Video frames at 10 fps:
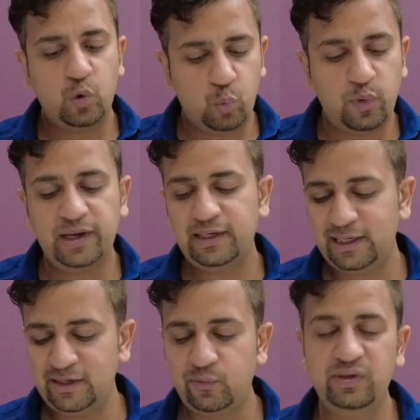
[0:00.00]
When
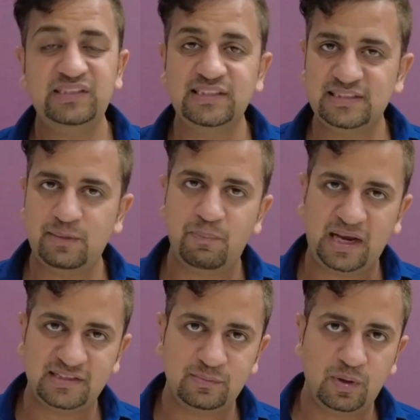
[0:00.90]
it reaches the
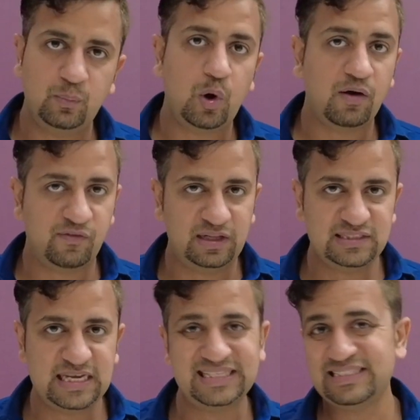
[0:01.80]
maximum log file
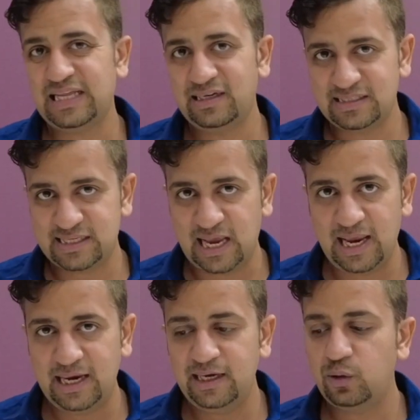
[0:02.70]
size, that is
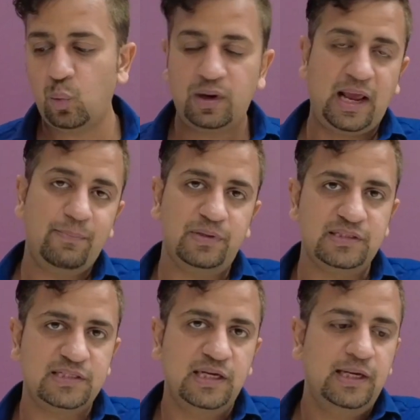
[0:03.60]
8, what
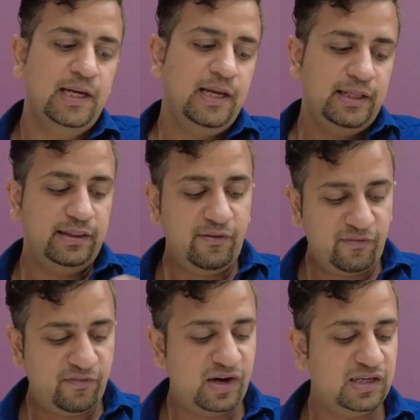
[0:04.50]
happens? The
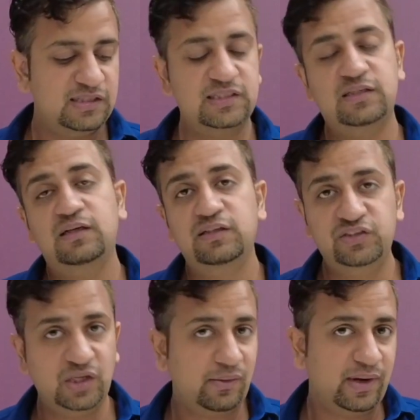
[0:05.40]
first
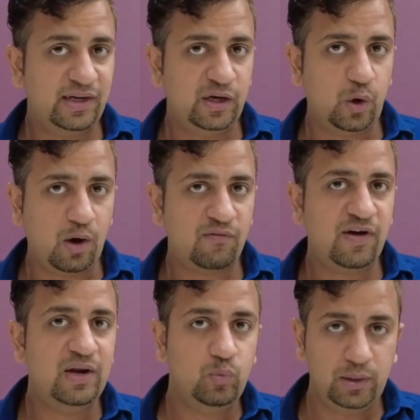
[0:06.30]
generated log
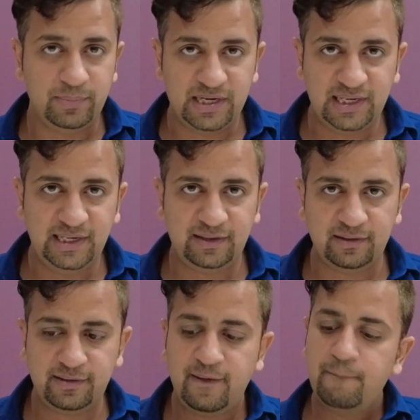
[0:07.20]
file will be
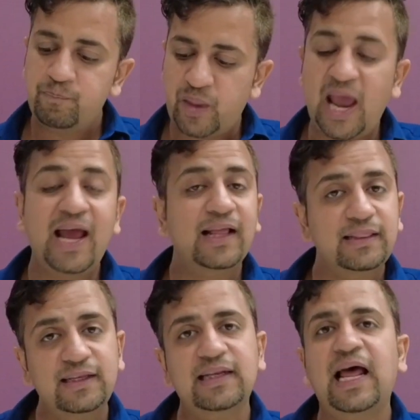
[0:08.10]
deleted
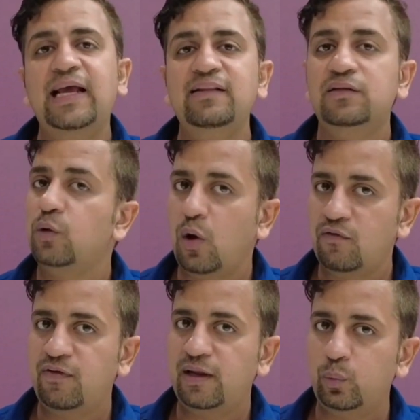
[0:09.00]
and the 9th
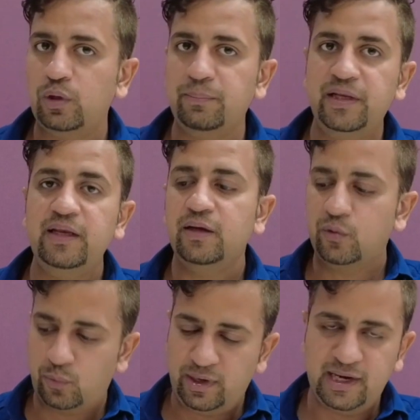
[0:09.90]
log file will be
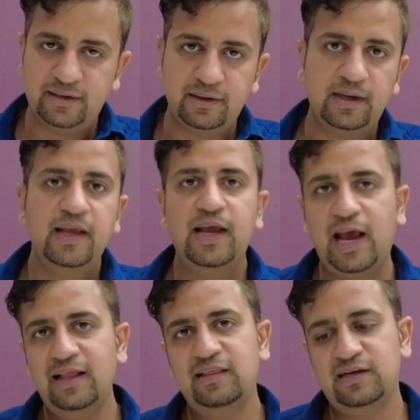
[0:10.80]
created,
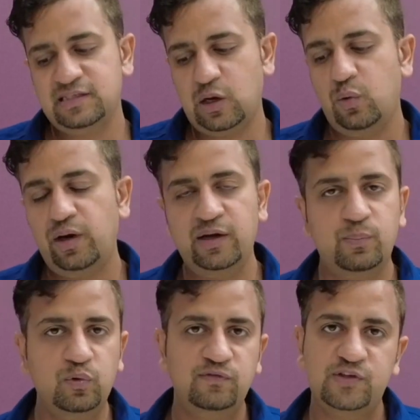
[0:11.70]
and that's how
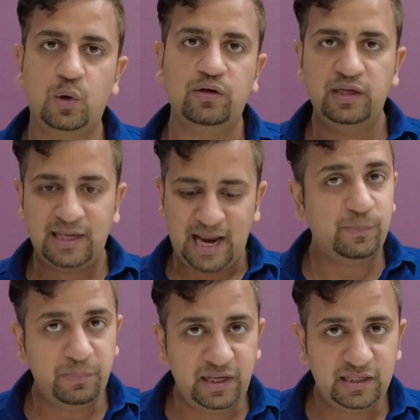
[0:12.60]
it moves on.
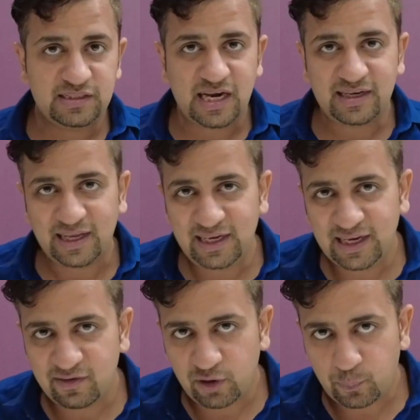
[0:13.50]
It means at any
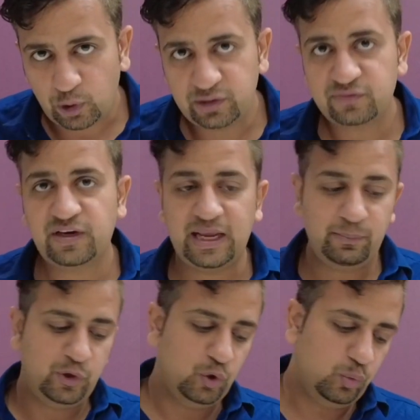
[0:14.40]
given point of
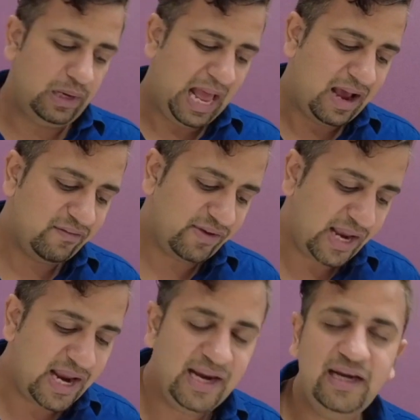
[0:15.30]
time, you will
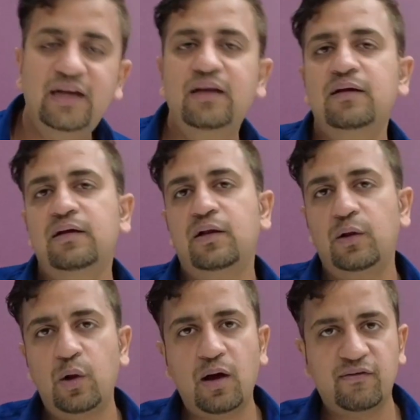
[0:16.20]
have 8
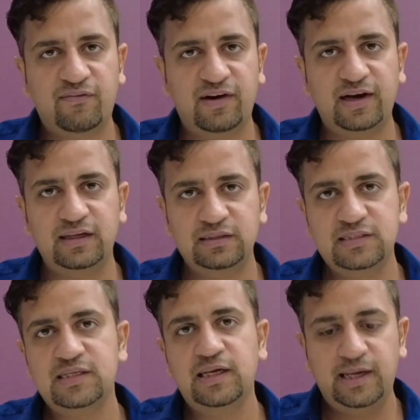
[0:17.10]
log
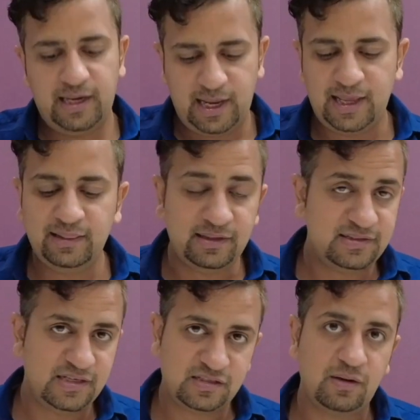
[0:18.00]
files in the
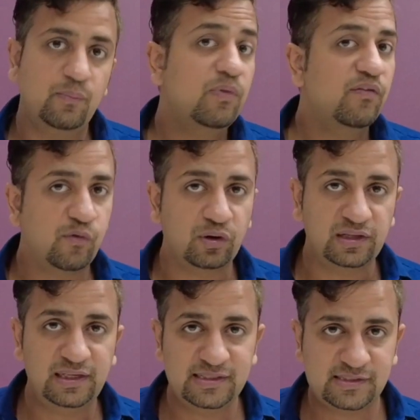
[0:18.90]
system for
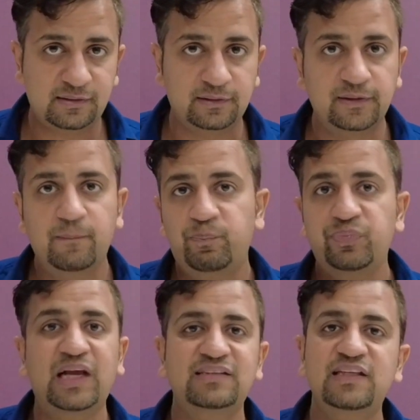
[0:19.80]
the listener.
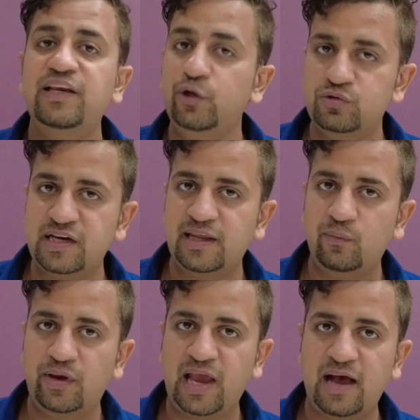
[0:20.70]
That's the new setting
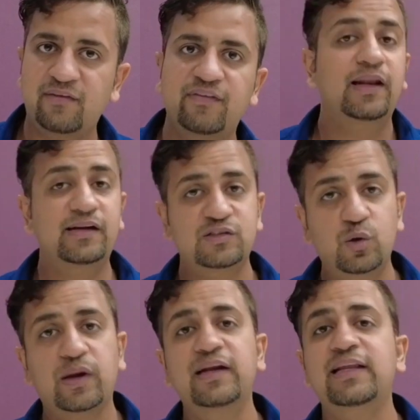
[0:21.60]
we have. Let us
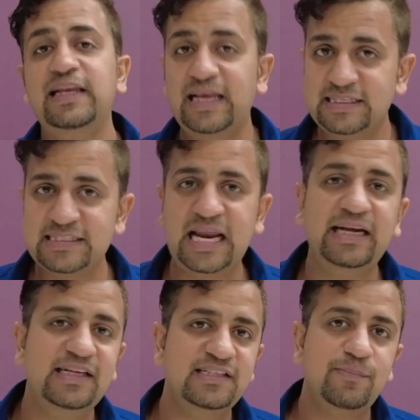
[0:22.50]
look at the next
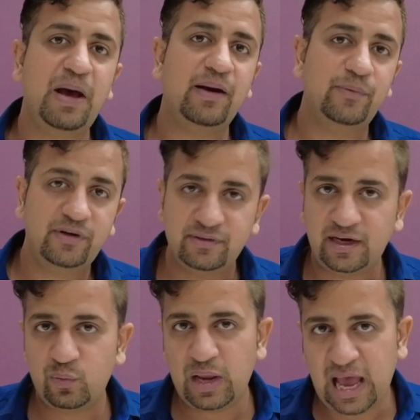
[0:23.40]
19C parameter that we